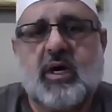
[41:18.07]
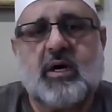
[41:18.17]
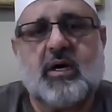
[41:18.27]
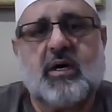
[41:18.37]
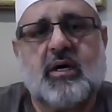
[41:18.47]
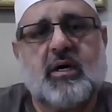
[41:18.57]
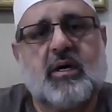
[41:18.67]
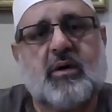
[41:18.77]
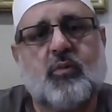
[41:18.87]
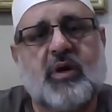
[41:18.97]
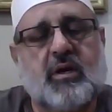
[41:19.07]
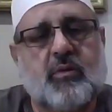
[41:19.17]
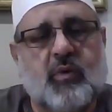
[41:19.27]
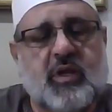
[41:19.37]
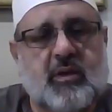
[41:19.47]

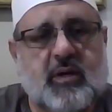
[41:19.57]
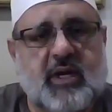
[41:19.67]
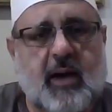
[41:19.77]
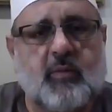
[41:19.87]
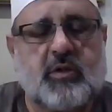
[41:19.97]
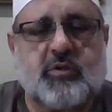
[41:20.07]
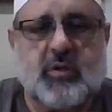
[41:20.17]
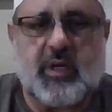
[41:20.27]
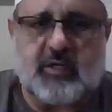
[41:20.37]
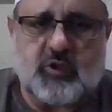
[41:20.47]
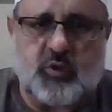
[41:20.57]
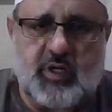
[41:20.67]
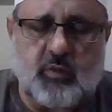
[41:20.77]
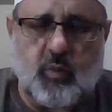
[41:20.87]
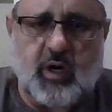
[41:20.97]
when the camel get to
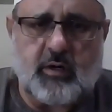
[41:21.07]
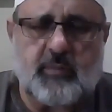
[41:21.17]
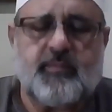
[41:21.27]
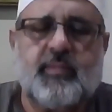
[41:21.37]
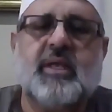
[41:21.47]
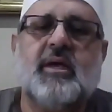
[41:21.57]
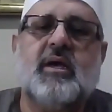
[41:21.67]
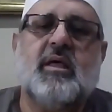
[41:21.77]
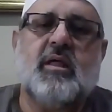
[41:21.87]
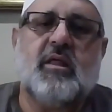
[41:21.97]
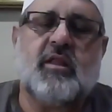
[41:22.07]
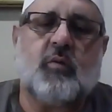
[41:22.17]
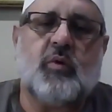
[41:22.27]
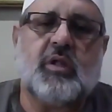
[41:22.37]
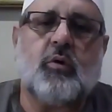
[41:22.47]
drink the water, they
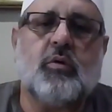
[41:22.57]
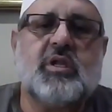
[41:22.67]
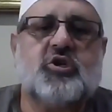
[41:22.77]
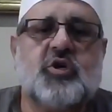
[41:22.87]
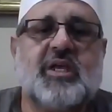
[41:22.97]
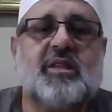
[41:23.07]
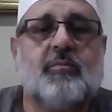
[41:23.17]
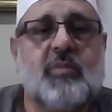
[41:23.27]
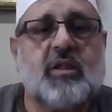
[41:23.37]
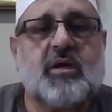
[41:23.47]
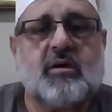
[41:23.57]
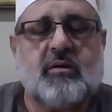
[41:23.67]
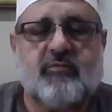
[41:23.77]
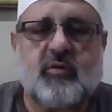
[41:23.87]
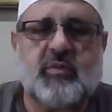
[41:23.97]
will only drink the milk
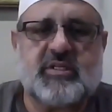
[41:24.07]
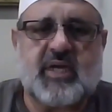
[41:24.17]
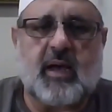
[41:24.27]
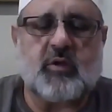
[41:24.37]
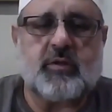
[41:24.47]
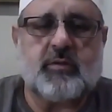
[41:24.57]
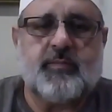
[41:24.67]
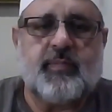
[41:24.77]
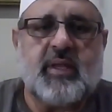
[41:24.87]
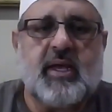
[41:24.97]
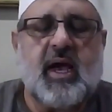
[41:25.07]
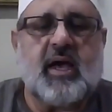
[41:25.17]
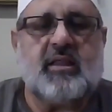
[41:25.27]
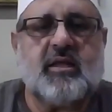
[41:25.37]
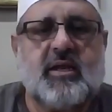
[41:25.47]
from this camel.
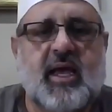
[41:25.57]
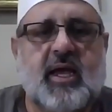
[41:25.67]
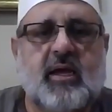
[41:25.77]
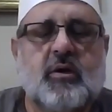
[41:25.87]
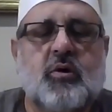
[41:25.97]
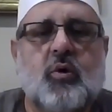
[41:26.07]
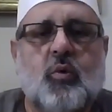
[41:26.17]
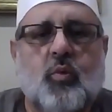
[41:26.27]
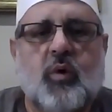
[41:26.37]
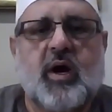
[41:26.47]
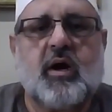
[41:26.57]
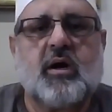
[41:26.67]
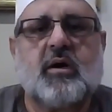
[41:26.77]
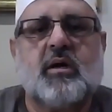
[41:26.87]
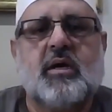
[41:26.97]
And the day
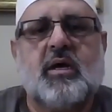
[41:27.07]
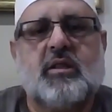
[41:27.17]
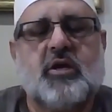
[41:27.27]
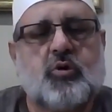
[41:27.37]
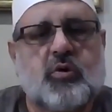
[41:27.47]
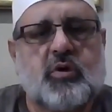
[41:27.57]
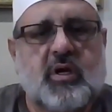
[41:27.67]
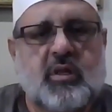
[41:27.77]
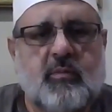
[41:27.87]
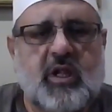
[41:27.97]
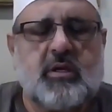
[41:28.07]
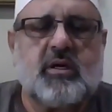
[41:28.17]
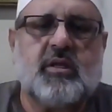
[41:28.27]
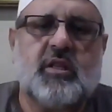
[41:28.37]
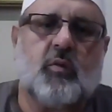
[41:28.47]
where they don't drink the milk,
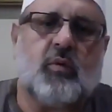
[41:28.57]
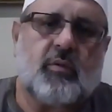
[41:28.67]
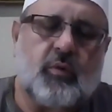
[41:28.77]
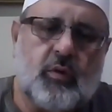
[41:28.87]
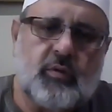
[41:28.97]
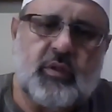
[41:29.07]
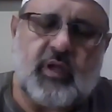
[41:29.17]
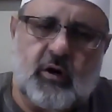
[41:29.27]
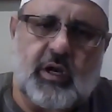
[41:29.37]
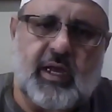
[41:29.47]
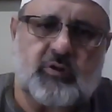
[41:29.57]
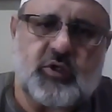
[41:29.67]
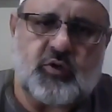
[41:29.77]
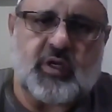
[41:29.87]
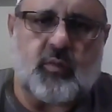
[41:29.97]
they are allowed
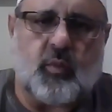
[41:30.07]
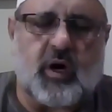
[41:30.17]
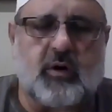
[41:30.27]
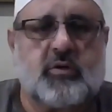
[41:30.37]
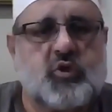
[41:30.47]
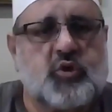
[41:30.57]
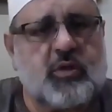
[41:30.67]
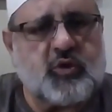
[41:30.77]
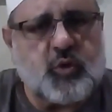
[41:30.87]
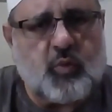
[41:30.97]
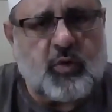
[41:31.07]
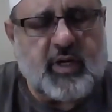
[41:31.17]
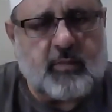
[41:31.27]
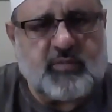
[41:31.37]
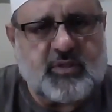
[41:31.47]
to drink the water. So there's a rule
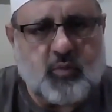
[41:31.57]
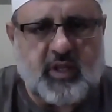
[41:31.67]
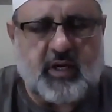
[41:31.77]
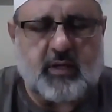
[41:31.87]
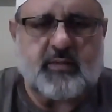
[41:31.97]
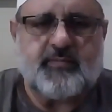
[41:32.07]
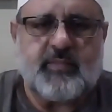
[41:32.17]
comes with it.